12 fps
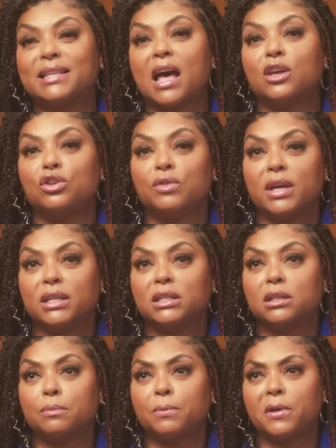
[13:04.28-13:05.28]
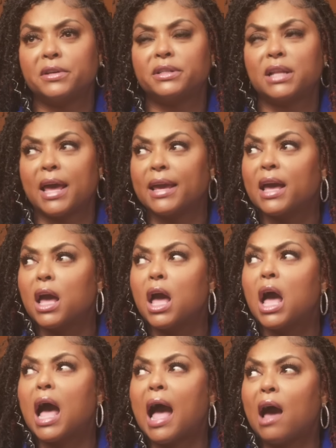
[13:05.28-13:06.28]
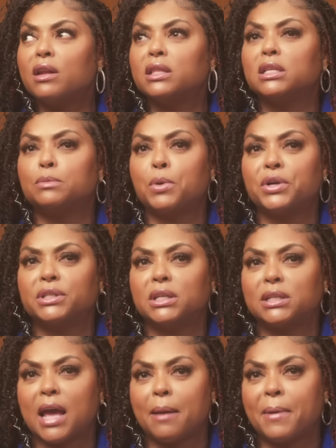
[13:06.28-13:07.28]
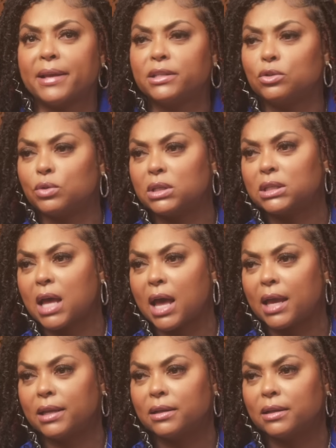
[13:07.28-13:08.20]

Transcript: how you get to the place like Mm. How did mm. this person die by suicide?